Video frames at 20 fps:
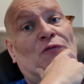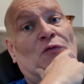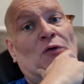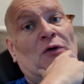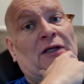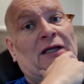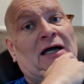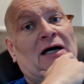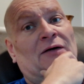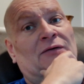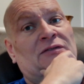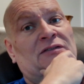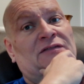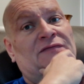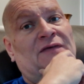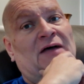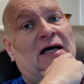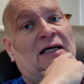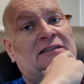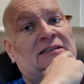40
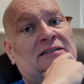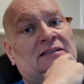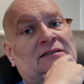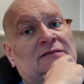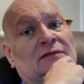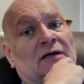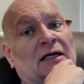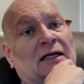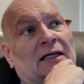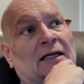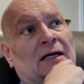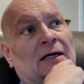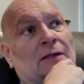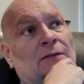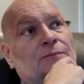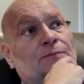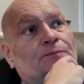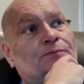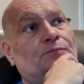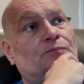hours fasted right
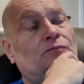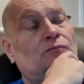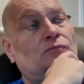now.